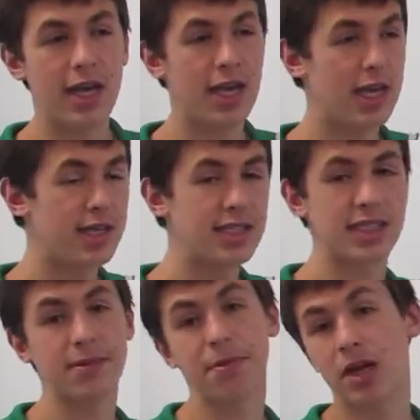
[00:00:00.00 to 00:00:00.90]
and
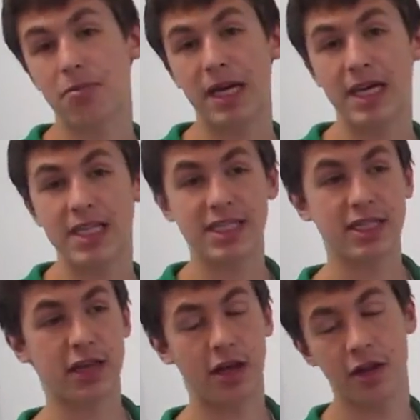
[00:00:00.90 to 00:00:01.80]
Ziploc bags
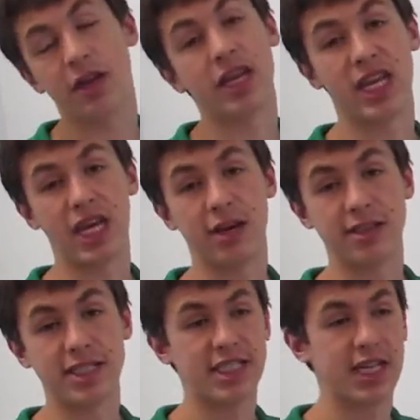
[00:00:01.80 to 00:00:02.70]
and other
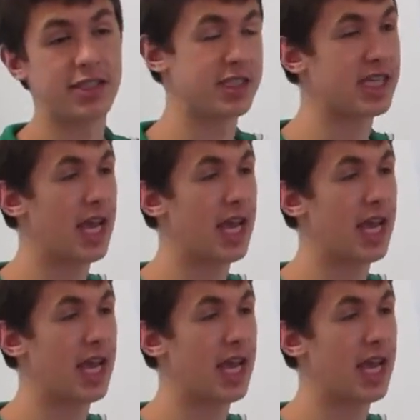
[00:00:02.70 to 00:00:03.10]
containers that just